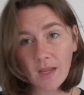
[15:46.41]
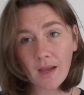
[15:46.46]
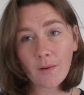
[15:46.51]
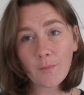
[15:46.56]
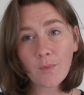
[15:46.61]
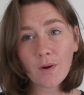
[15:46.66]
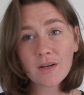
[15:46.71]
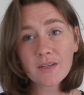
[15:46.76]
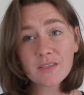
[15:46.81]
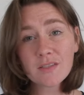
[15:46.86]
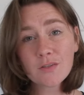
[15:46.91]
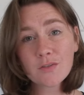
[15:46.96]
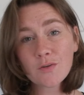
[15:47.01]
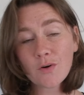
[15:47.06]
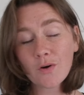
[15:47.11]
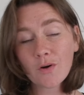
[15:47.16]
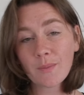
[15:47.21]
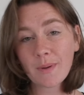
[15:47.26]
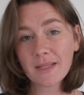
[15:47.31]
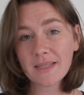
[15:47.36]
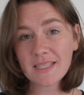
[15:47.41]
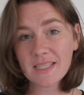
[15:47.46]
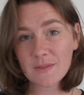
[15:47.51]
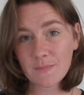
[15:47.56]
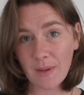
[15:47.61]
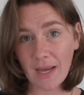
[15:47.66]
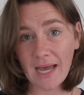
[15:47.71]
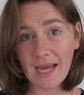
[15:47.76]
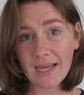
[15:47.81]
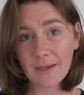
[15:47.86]
I wanted to talk about this
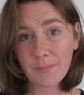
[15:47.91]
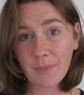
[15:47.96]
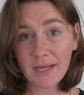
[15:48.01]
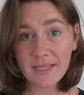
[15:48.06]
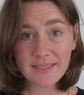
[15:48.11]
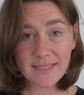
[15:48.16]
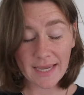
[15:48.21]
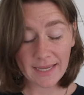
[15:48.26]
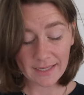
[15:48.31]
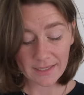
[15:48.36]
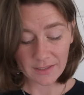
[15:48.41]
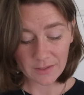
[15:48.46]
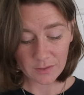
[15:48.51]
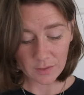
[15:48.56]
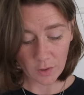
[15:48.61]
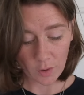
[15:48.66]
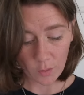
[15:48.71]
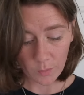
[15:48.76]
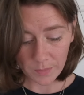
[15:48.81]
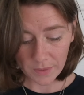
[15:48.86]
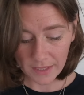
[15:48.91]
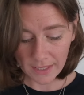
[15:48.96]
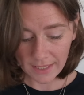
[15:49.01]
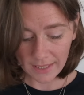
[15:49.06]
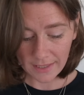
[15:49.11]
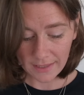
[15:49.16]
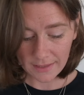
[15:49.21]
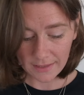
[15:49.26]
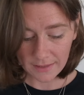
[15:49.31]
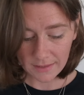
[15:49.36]
bag by Decadent
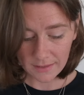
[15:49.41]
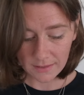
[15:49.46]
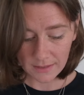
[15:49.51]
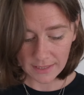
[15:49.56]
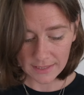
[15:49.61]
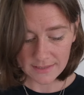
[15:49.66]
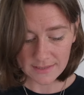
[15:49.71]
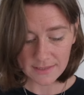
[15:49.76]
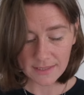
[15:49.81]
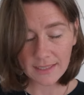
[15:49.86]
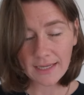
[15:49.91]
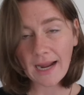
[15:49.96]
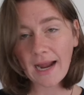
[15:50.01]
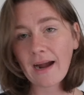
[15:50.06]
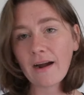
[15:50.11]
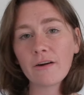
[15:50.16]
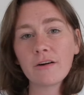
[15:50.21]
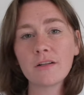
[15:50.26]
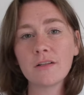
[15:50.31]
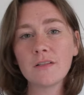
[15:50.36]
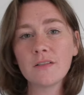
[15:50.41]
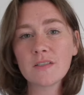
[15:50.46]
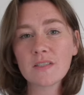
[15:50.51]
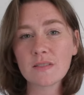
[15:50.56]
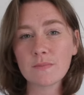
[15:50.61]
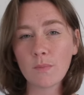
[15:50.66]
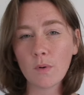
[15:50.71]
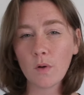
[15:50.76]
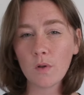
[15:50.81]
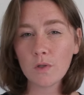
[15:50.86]
Copenhagen. It's the Carol
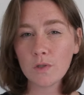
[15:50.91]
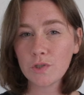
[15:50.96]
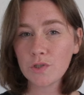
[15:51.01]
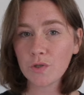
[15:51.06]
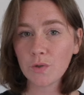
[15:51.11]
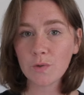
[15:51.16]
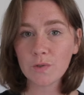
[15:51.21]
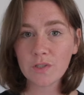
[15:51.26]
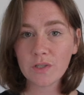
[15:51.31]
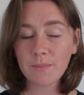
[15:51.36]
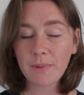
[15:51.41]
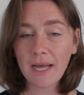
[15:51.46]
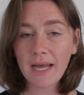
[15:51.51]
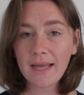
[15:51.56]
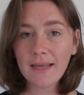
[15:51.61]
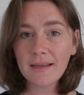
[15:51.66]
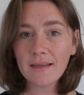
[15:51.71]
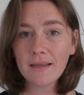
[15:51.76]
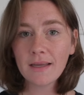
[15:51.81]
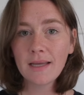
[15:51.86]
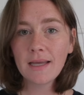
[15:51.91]
small shoulder bag.